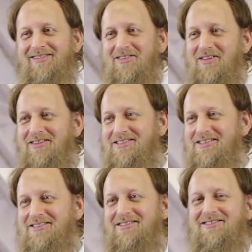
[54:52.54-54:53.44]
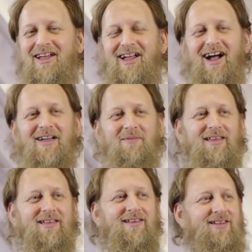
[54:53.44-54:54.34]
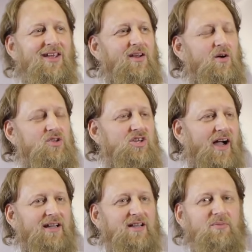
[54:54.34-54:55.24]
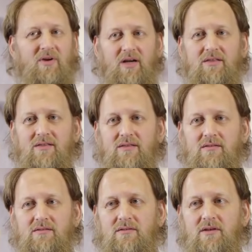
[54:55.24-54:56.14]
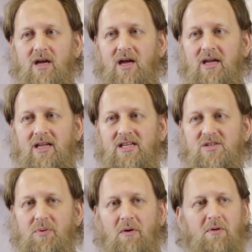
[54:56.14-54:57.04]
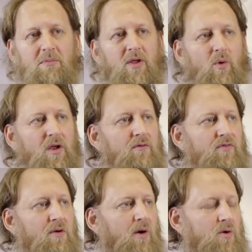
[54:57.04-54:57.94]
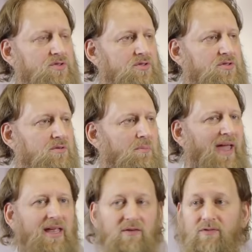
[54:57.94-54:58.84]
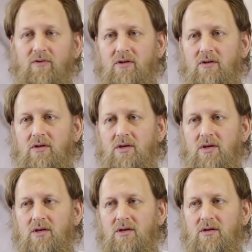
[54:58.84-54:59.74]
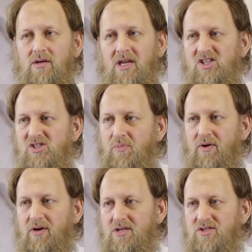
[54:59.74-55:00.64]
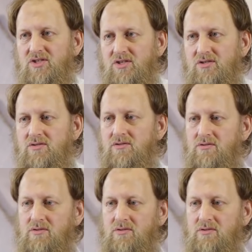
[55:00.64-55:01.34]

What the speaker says: So the sisters, I mean, you know, childbirth is probably one of the most painful experiences,